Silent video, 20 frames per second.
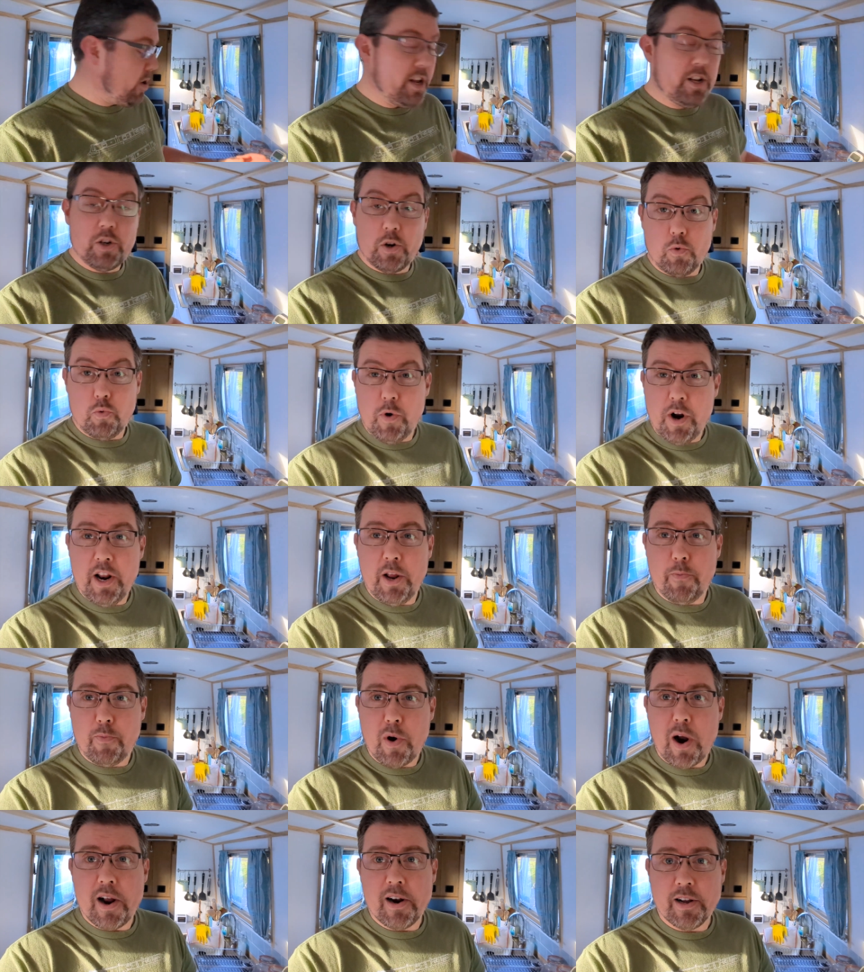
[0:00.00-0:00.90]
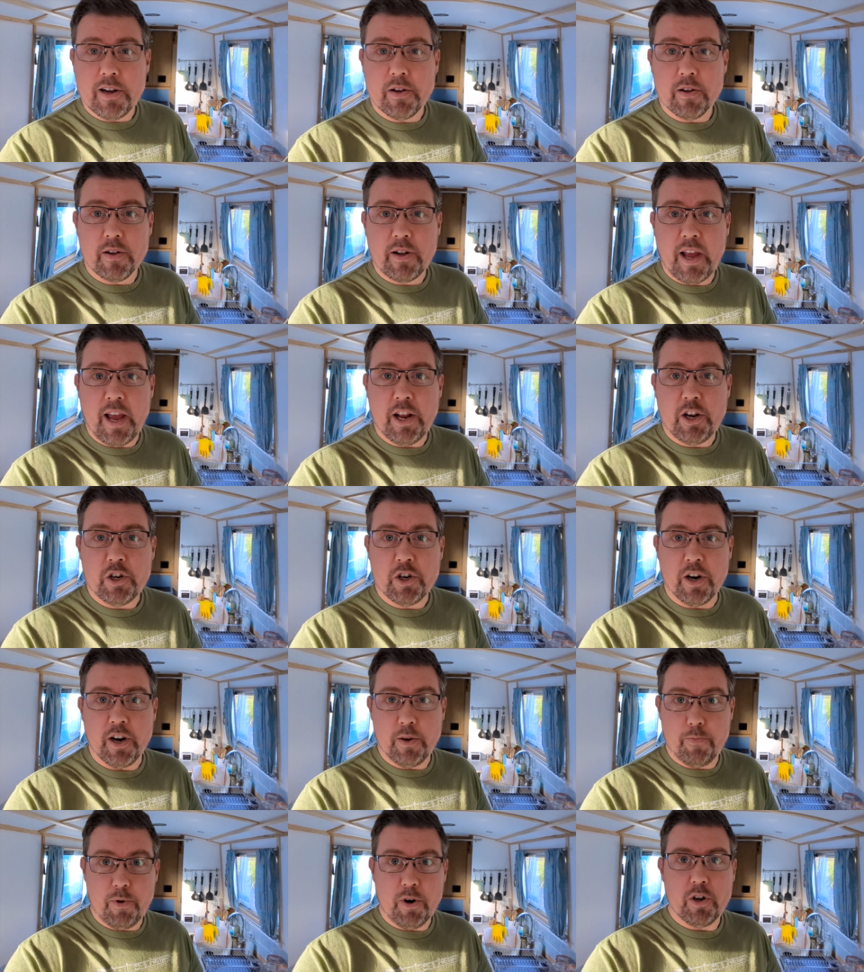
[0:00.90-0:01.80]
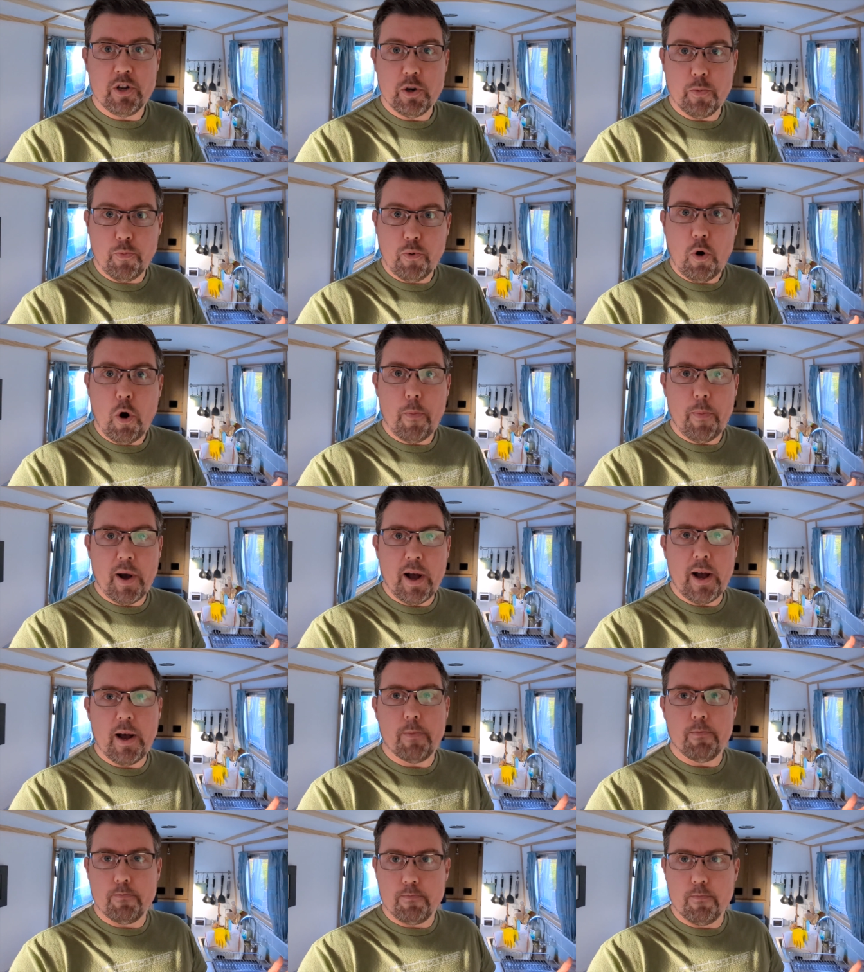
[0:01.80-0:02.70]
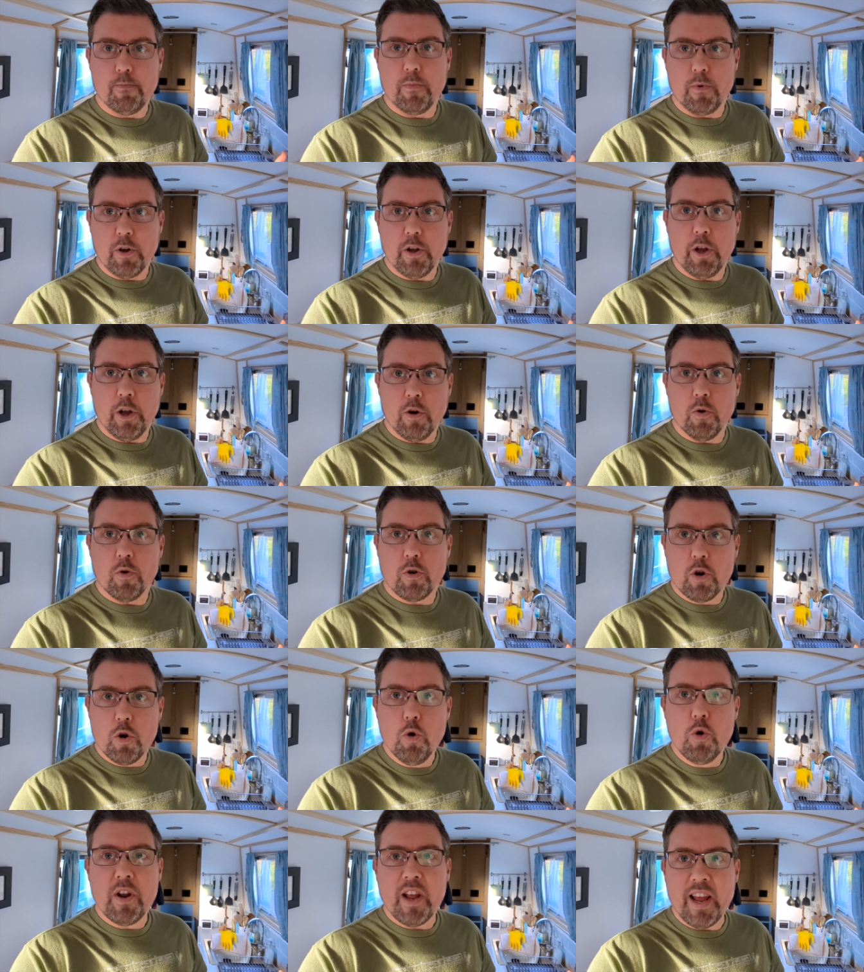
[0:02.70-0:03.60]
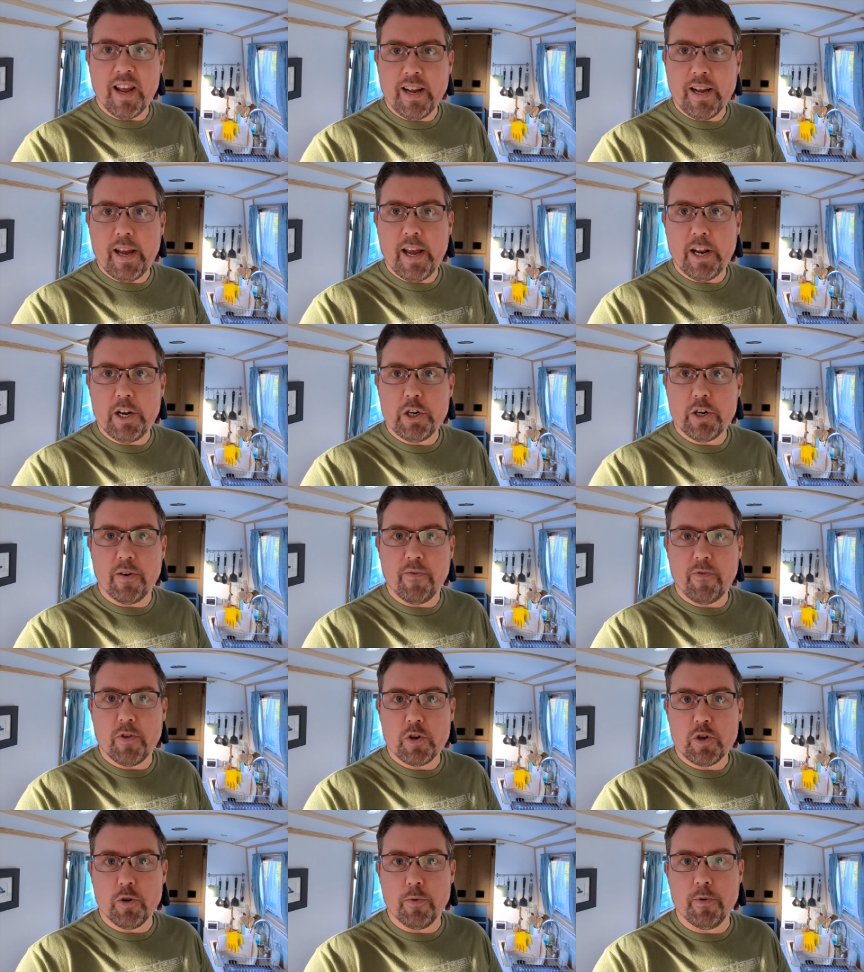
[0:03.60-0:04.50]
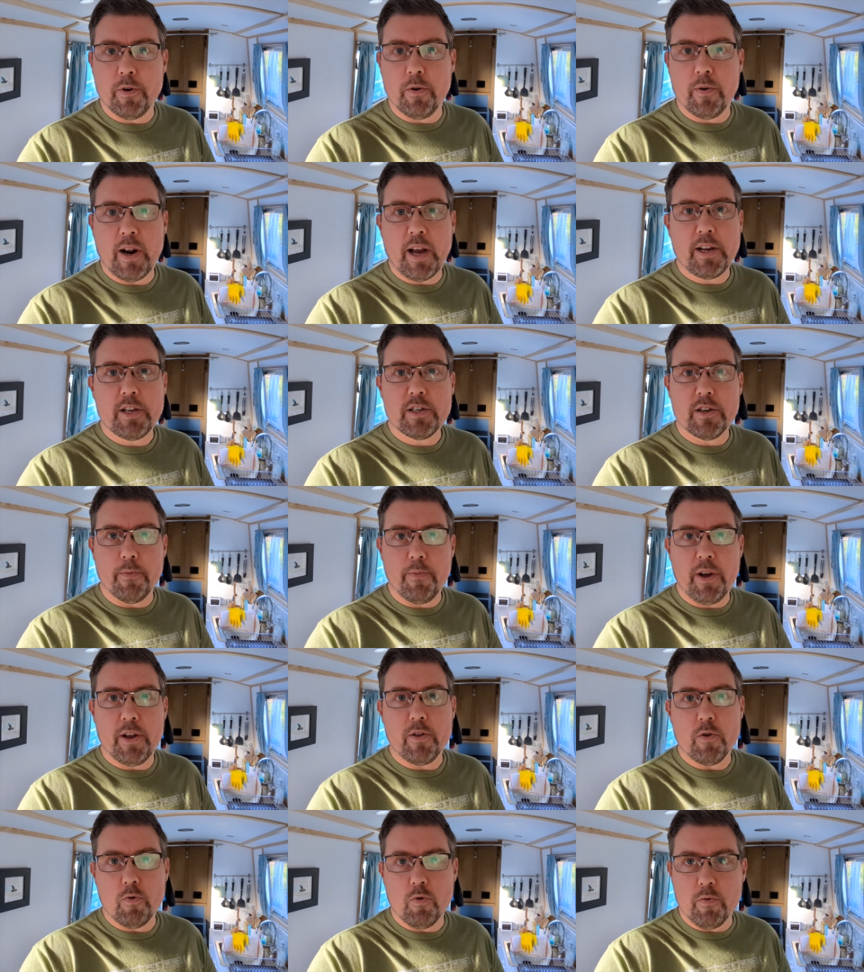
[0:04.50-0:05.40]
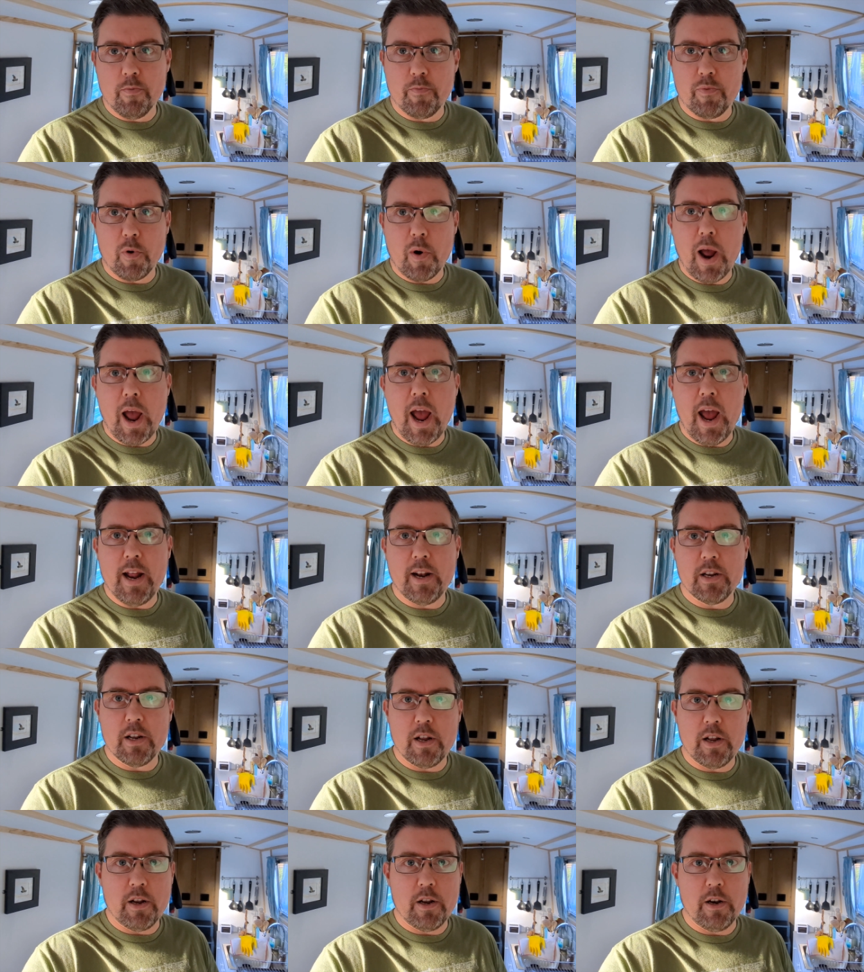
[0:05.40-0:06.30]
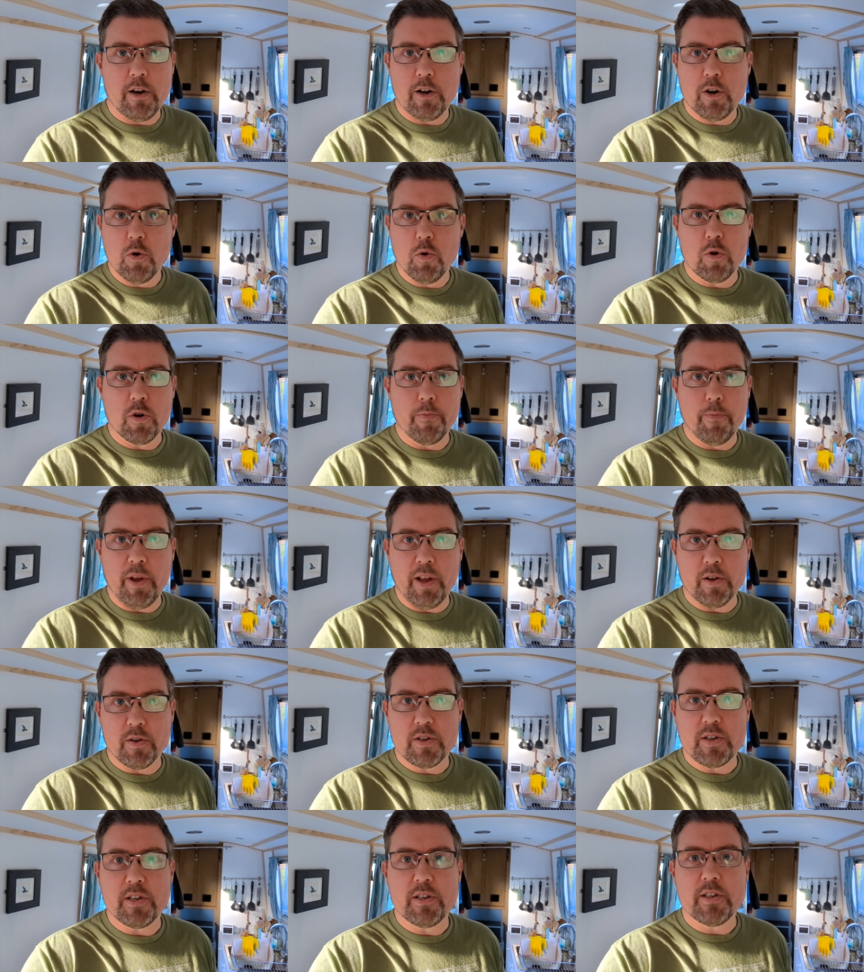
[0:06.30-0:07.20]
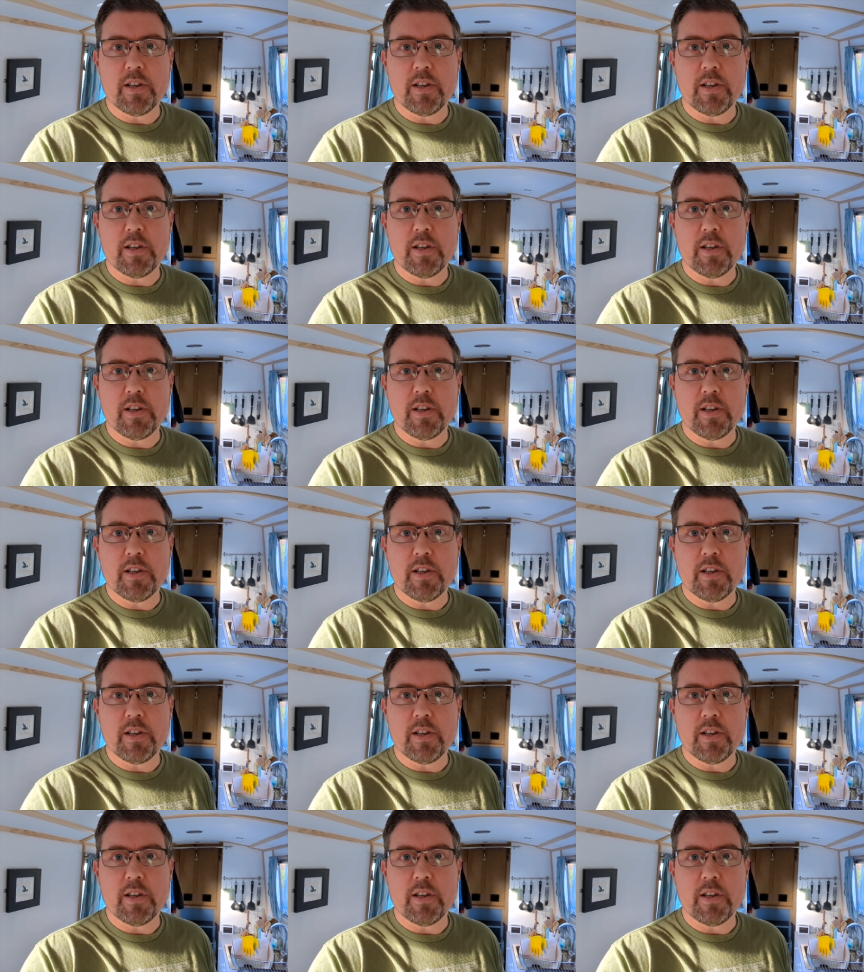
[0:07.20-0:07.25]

it's a really practical kitchen, but it's a proper, you know, cooking kitchen for someone who likes to make their own bread and cook meals, et